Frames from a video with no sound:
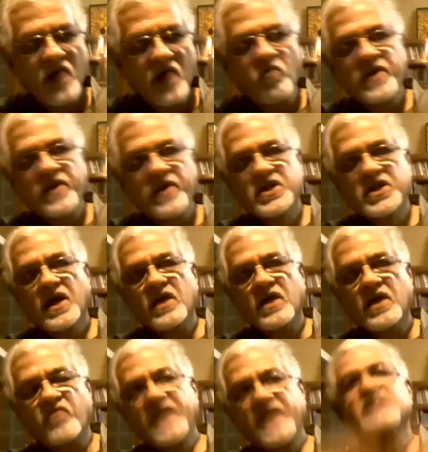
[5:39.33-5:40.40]
which
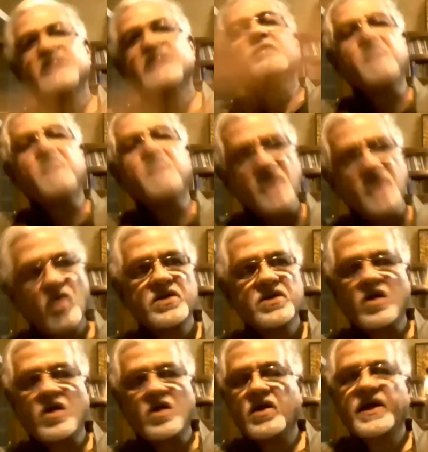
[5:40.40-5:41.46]
went beyond
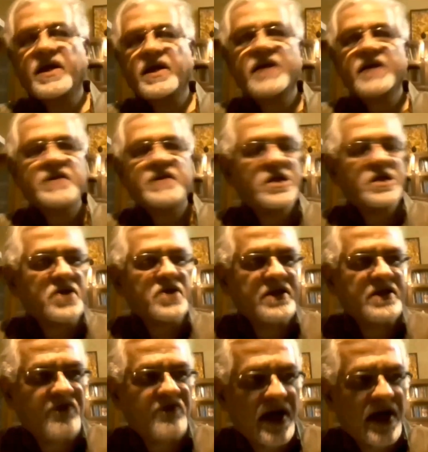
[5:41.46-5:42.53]
organizational
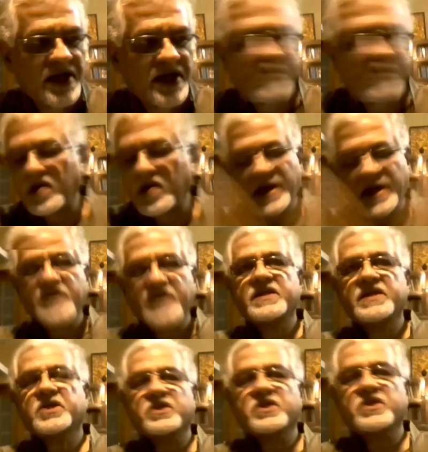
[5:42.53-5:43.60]
divides,
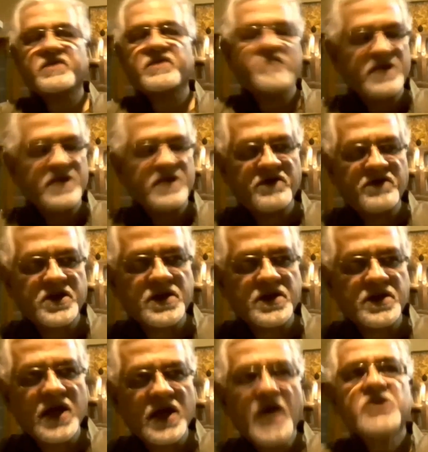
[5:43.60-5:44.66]
organizational
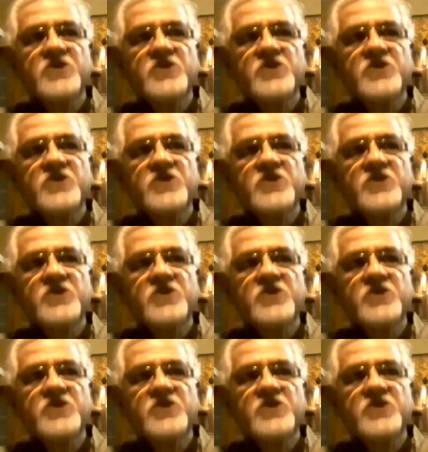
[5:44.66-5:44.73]
divisions,